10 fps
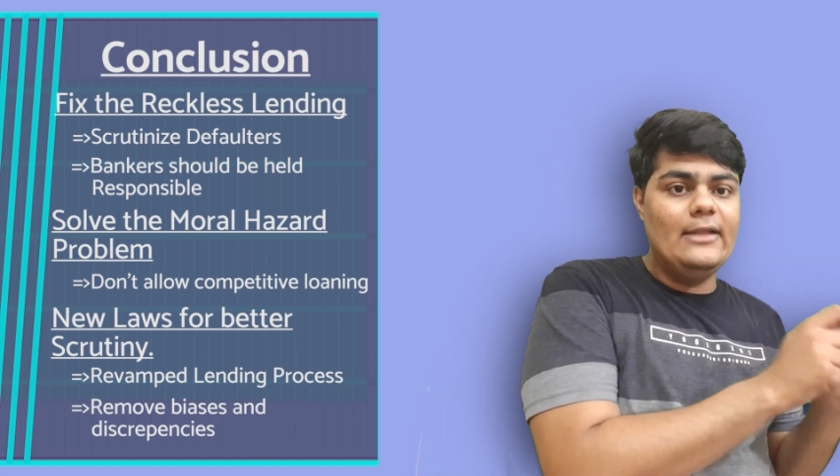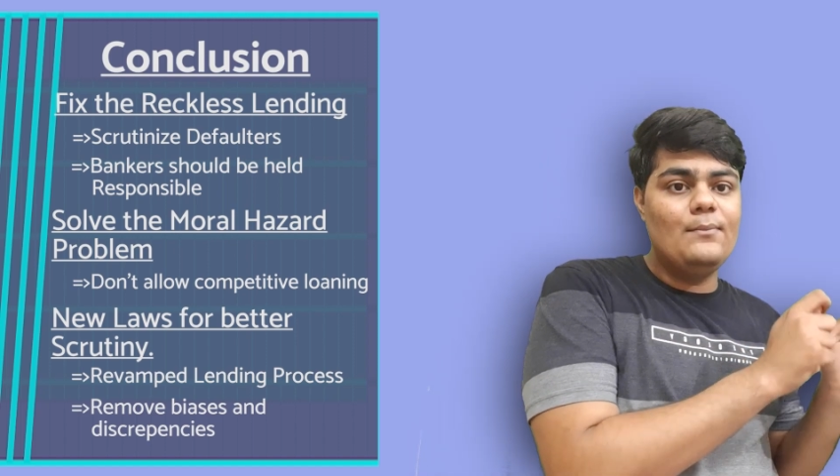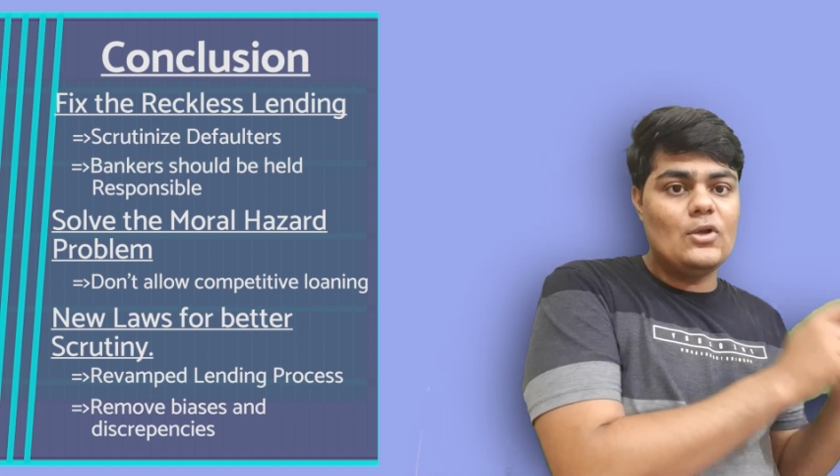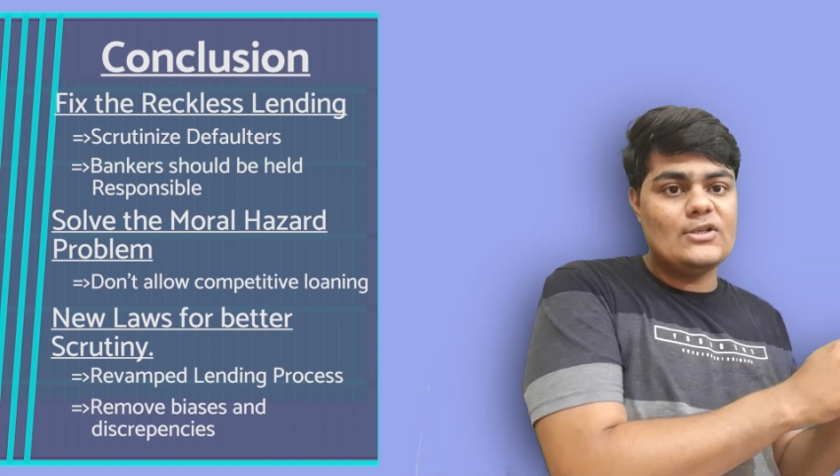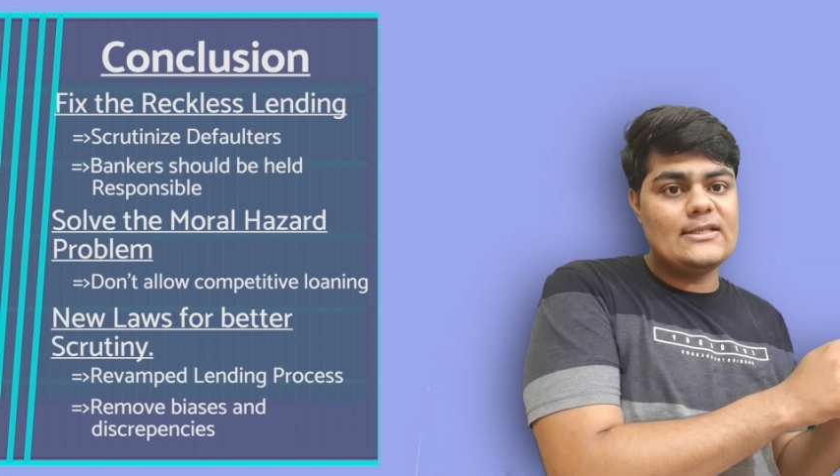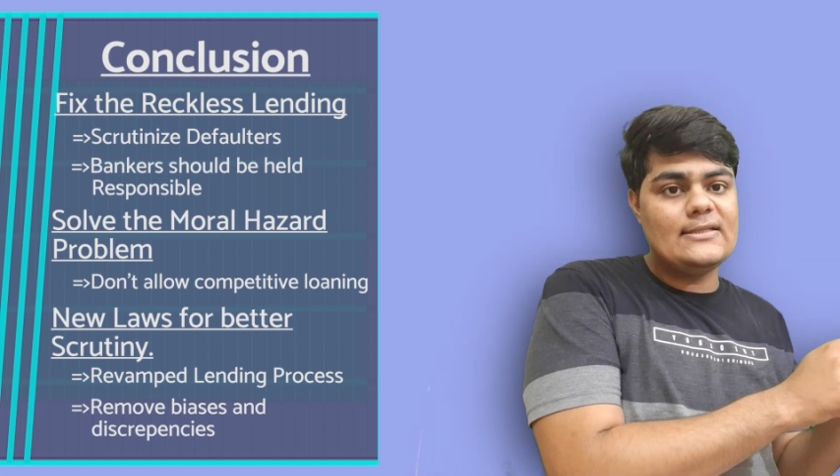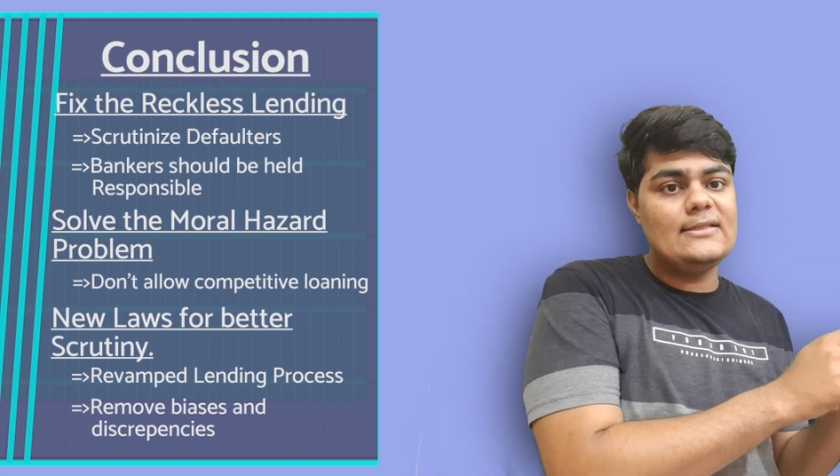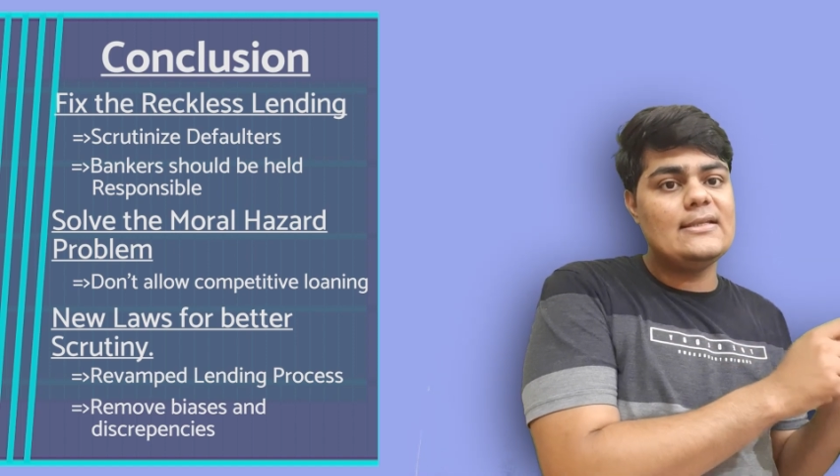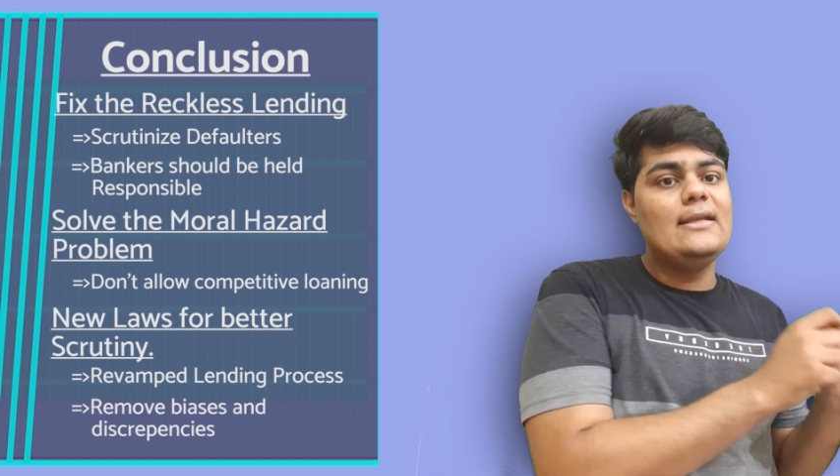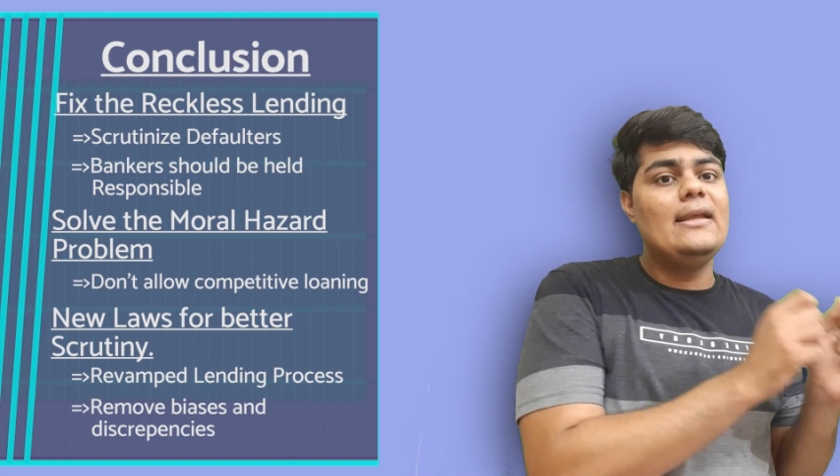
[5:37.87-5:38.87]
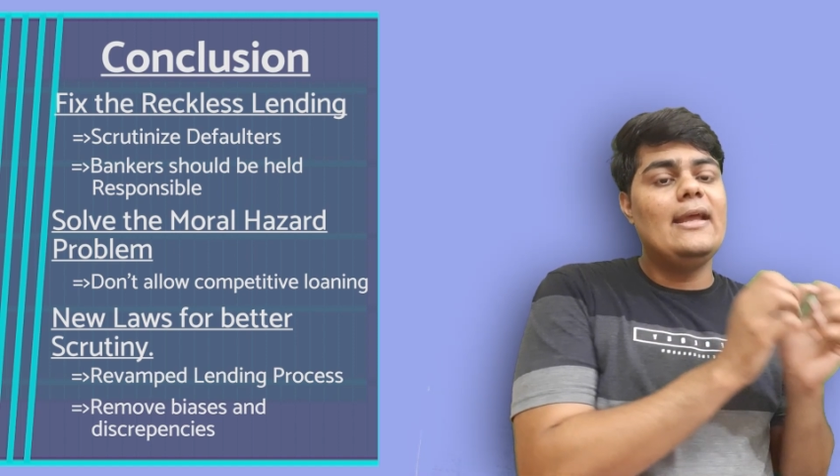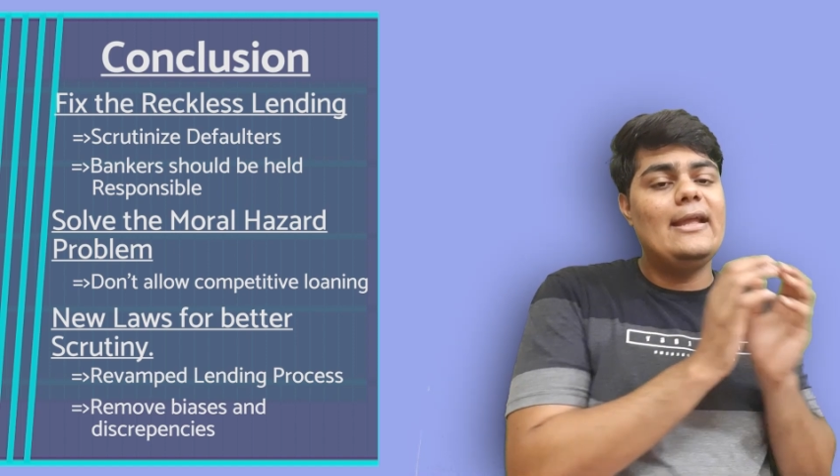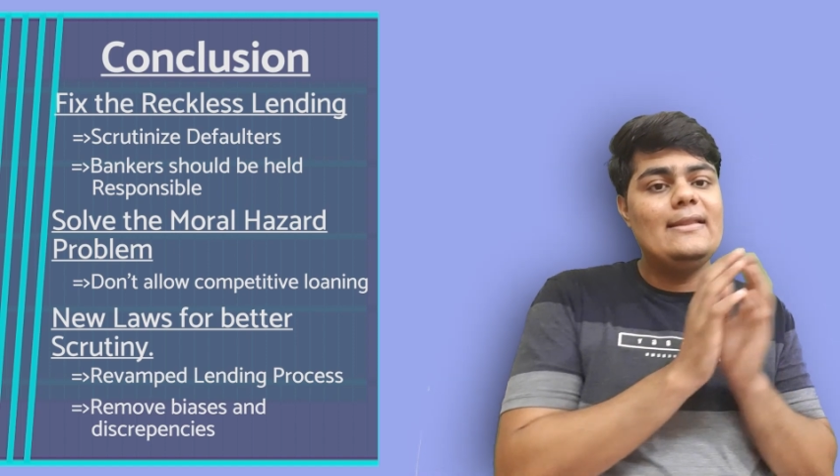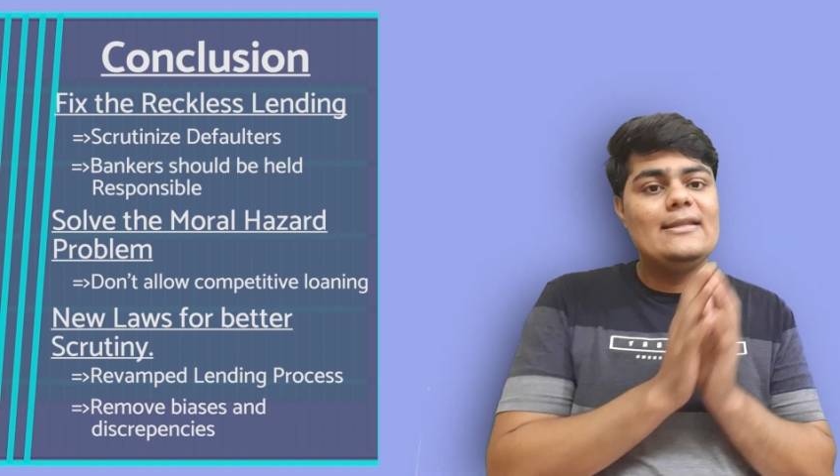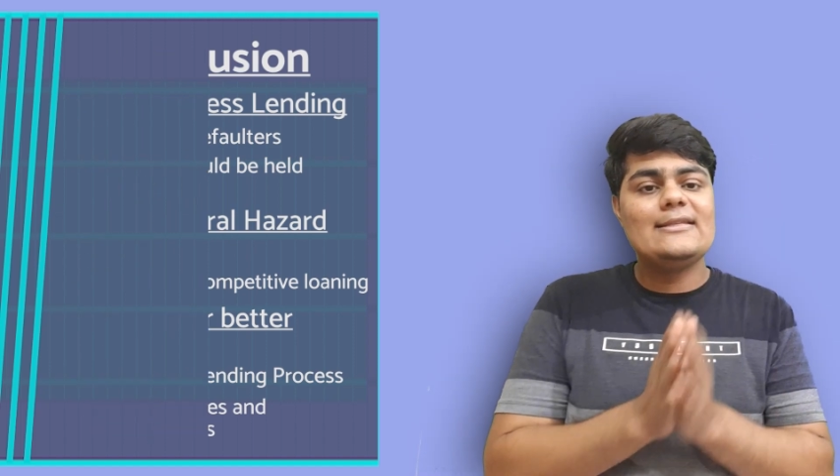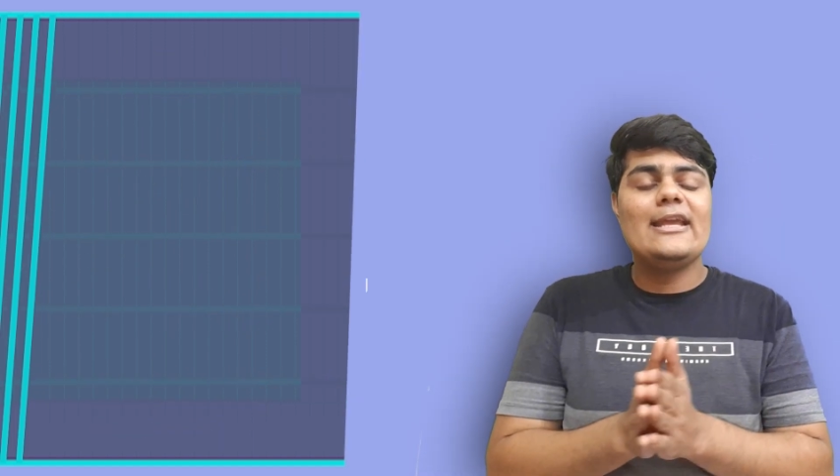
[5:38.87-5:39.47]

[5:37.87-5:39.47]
processes, and this